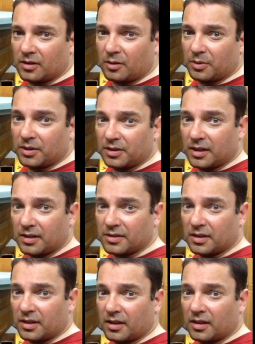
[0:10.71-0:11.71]
going to be
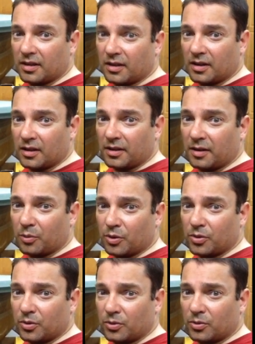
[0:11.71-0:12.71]
test uh, number
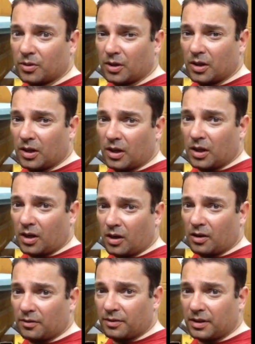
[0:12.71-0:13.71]
two
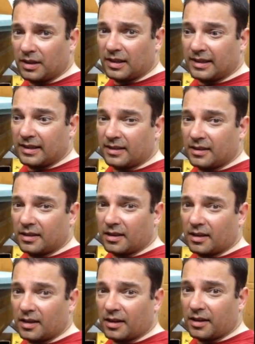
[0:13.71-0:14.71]
of the
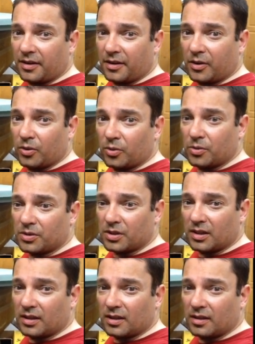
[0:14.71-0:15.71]
uh, nose
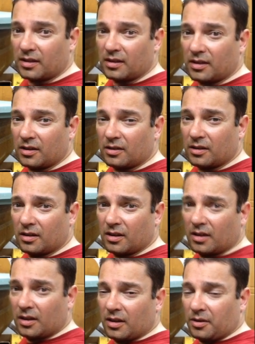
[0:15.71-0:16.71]
uh, gear.
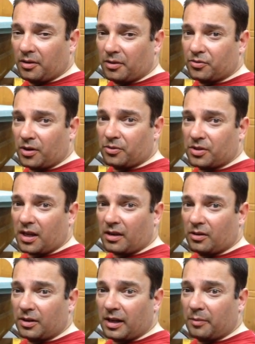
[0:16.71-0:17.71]
I'm going to try to
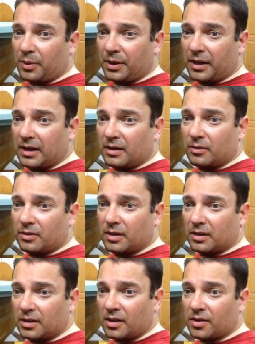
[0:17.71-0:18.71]
cycle it up and down,
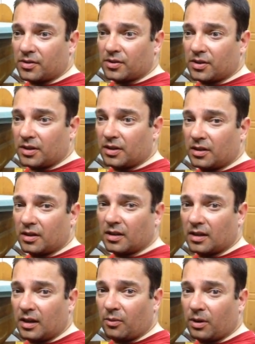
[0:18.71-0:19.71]
uh, see
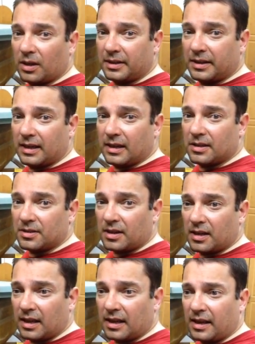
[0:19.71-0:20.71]
how well it does.
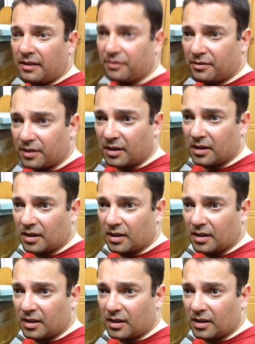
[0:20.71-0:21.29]
I have uh,